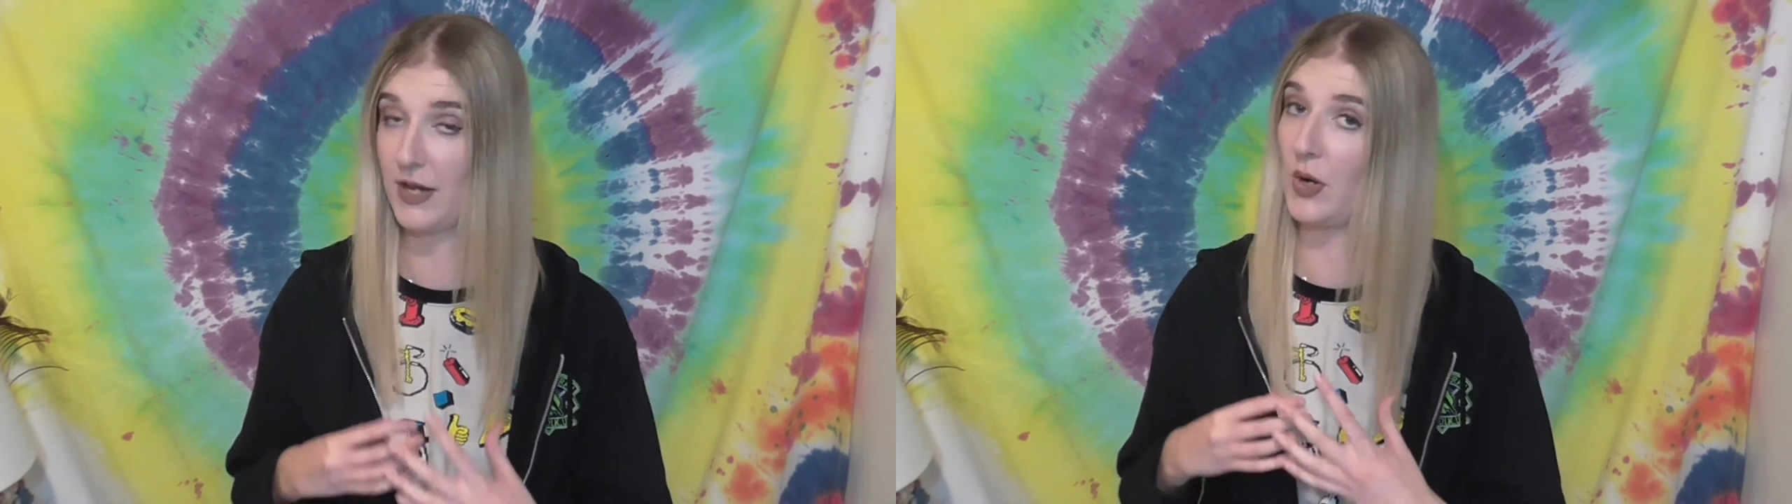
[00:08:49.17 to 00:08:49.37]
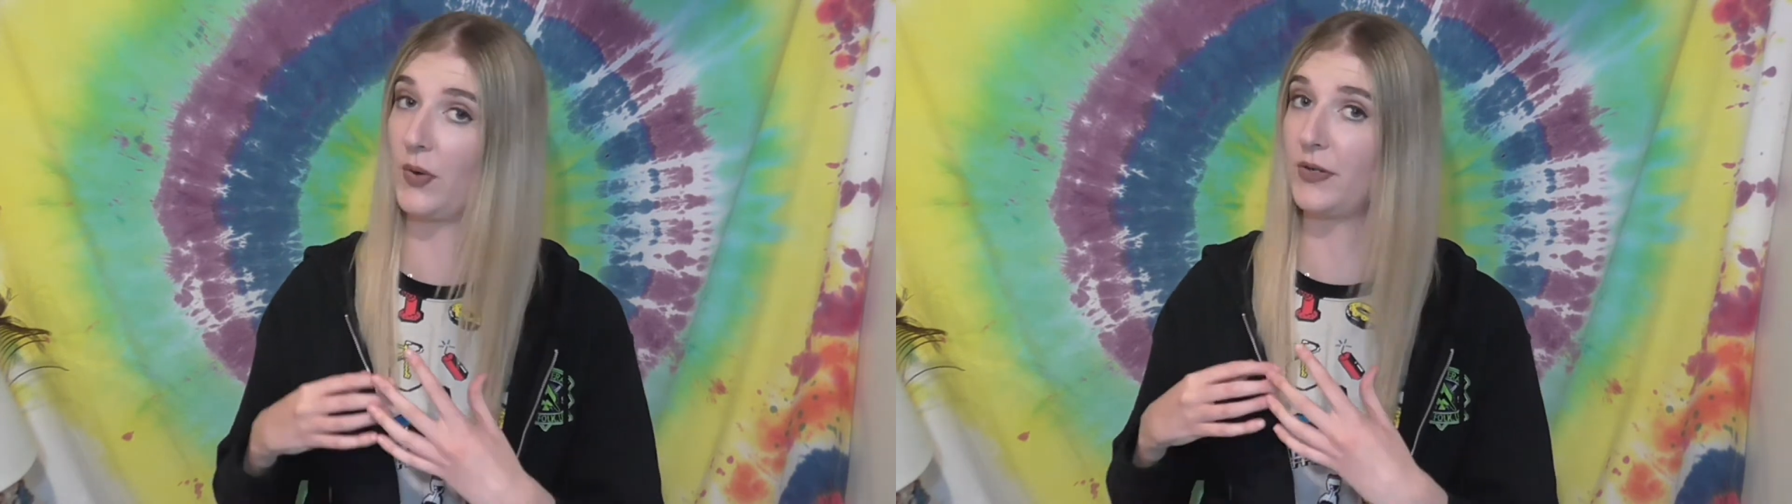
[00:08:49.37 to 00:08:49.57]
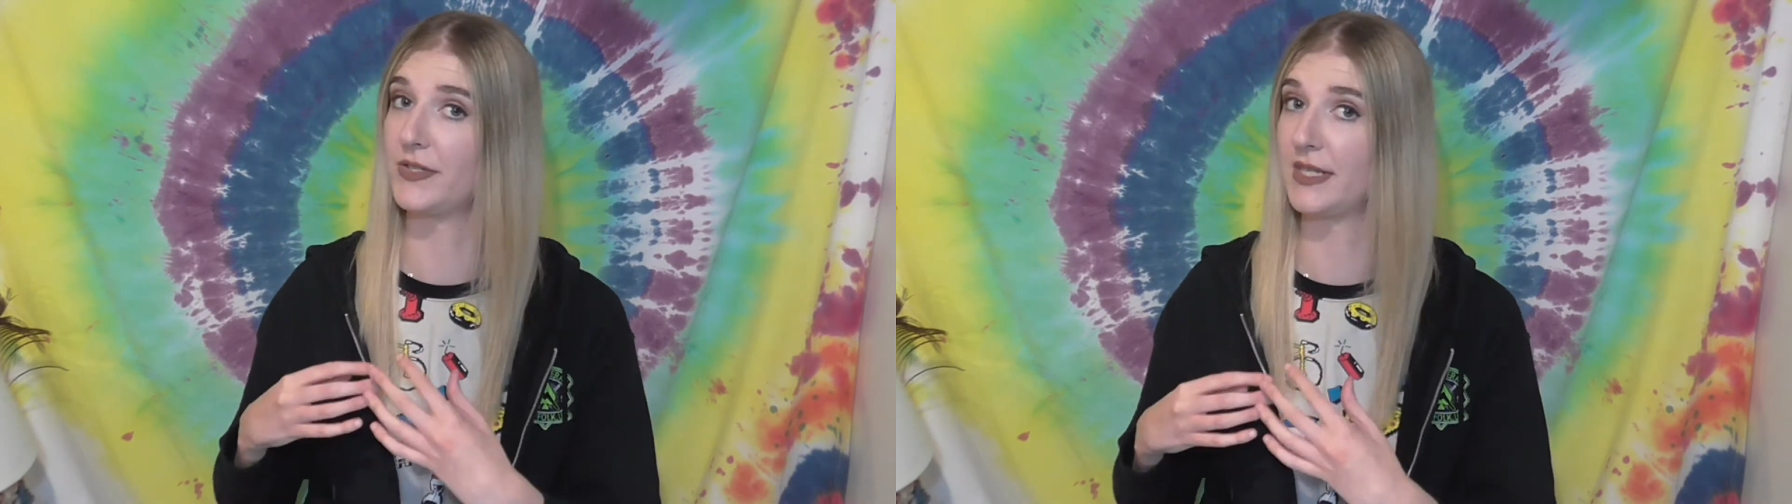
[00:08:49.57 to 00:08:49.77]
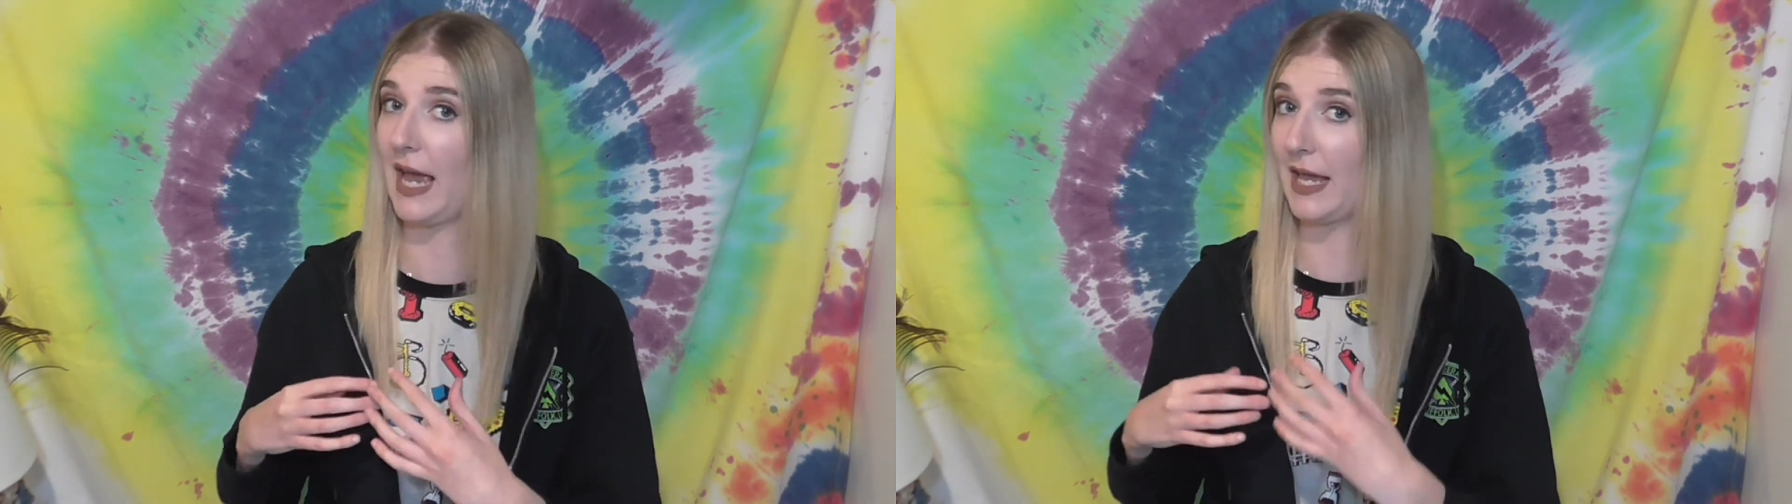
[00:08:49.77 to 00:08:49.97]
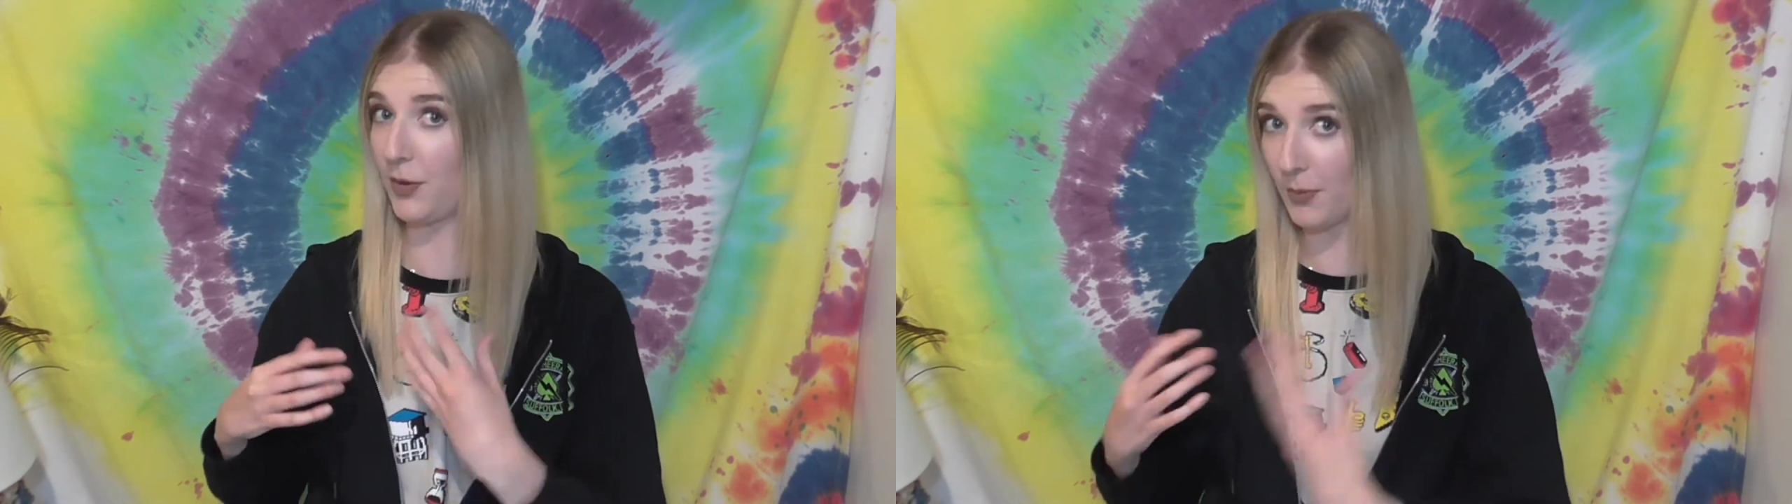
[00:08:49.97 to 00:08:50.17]
and not using
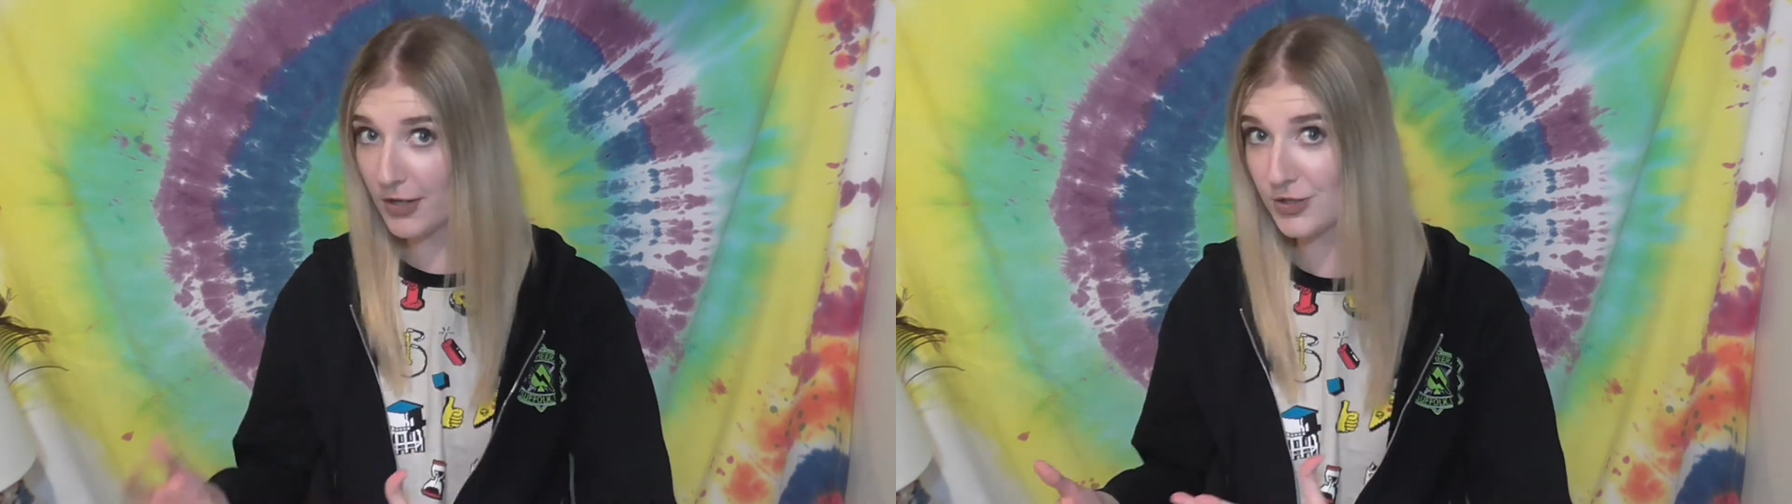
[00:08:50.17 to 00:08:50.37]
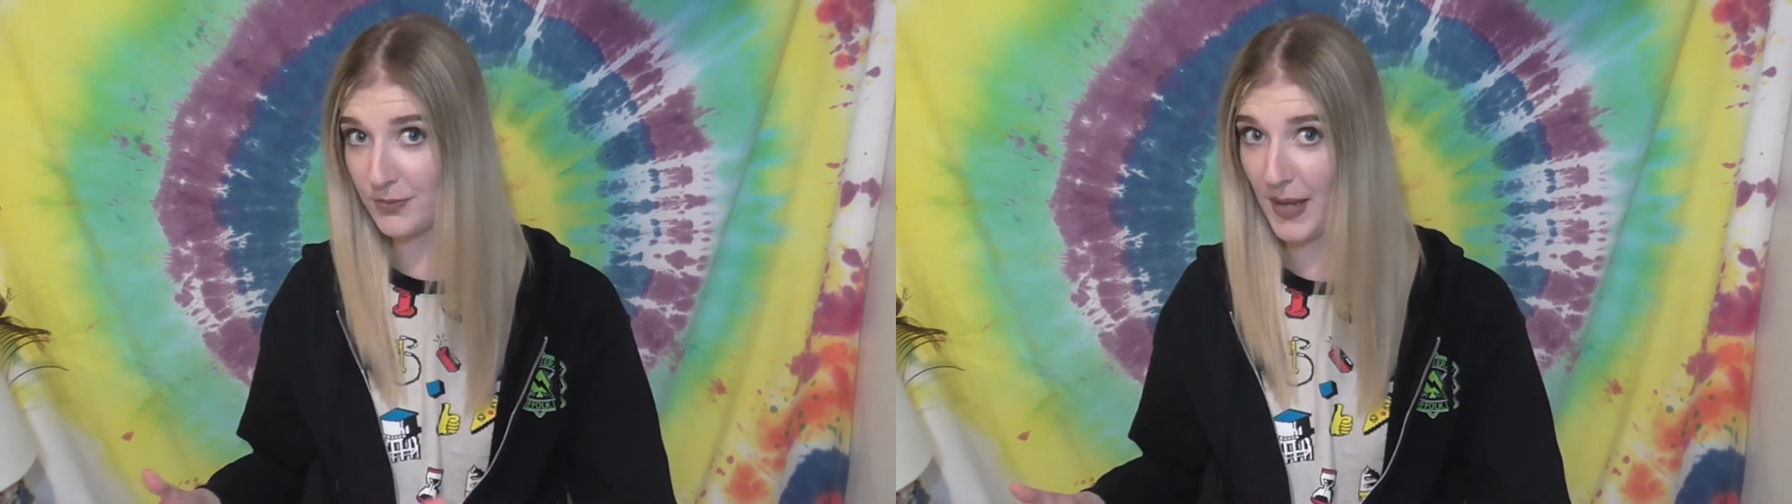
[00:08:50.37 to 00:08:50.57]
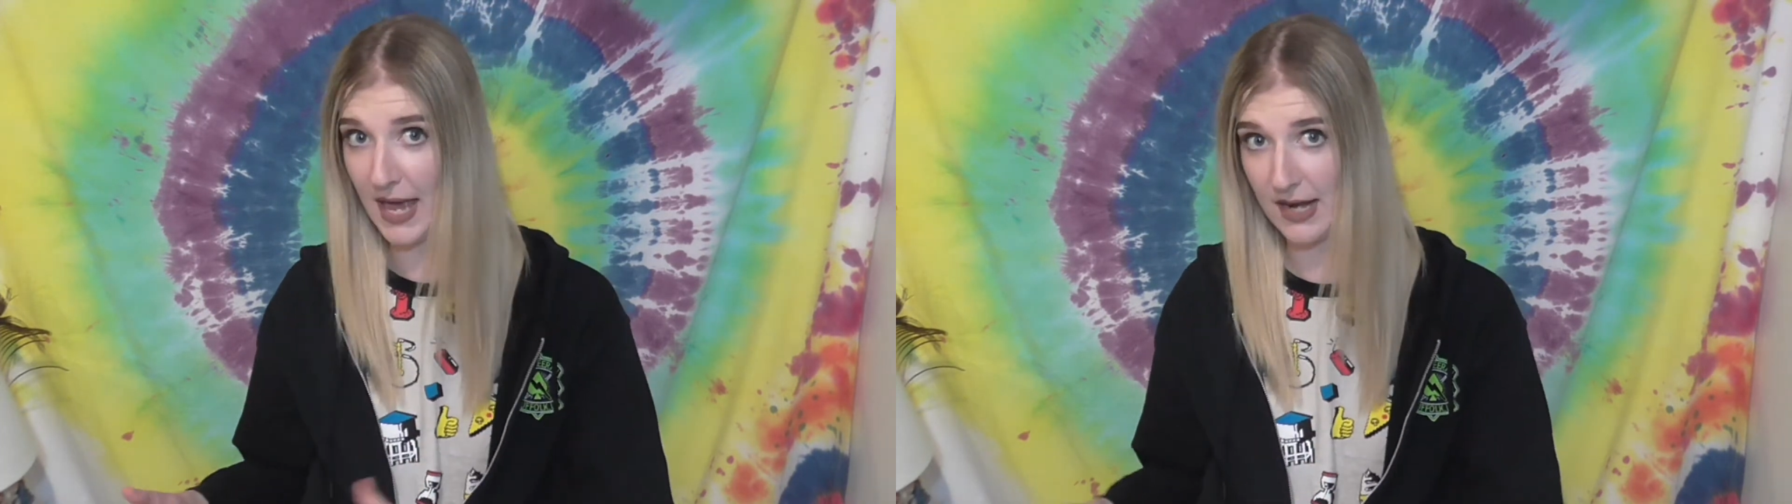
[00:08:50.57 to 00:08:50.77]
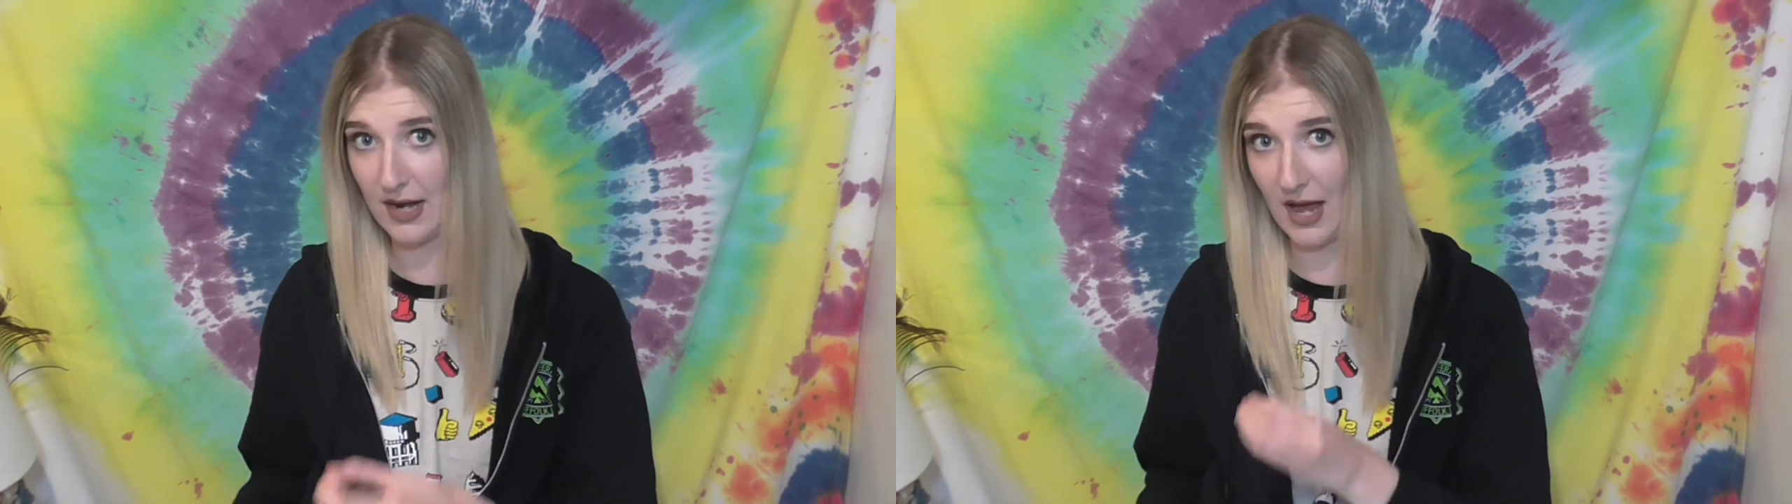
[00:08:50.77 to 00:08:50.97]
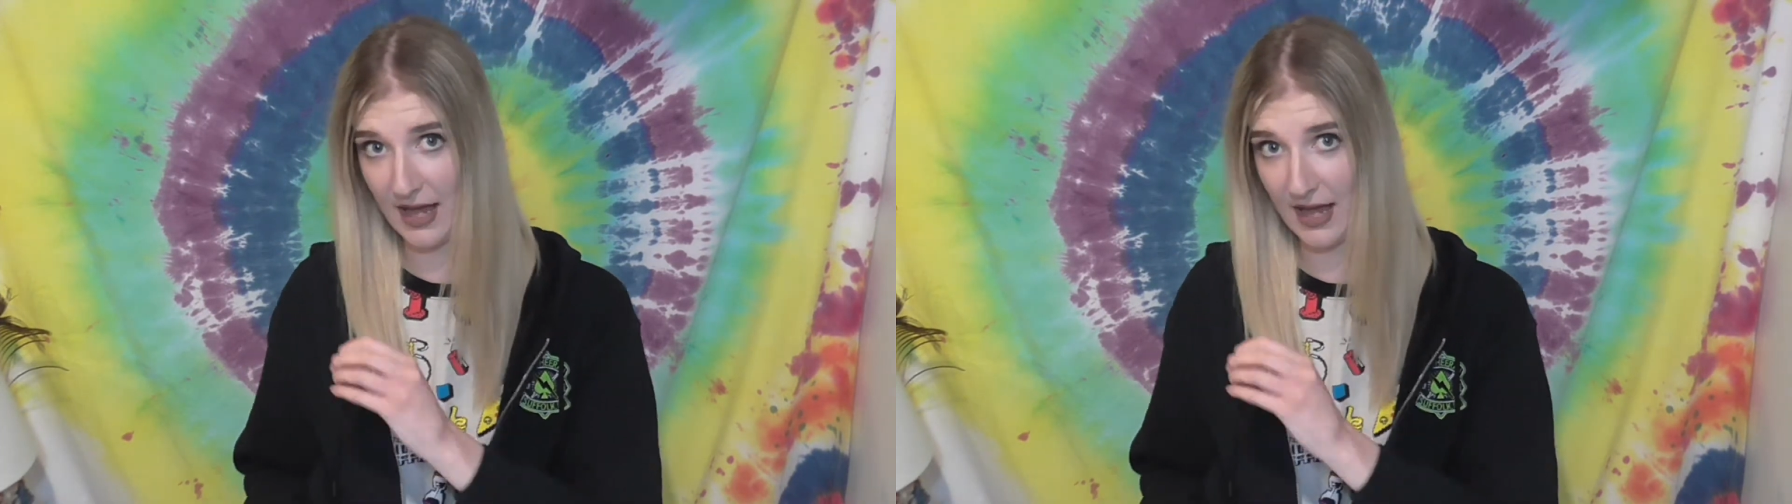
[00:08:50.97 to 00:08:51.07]
a commercial pattern,